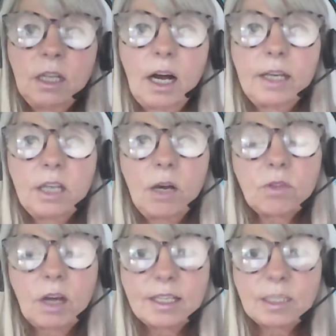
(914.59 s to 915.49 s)
I know
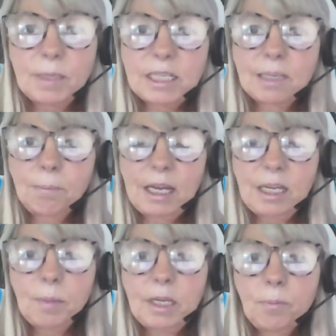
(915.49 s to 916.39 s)
that I speak to
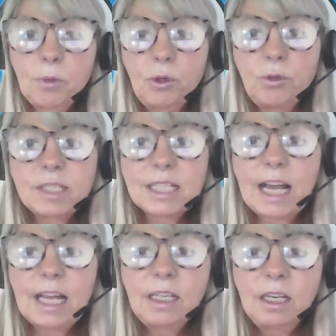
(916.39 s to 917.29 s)
many people who say,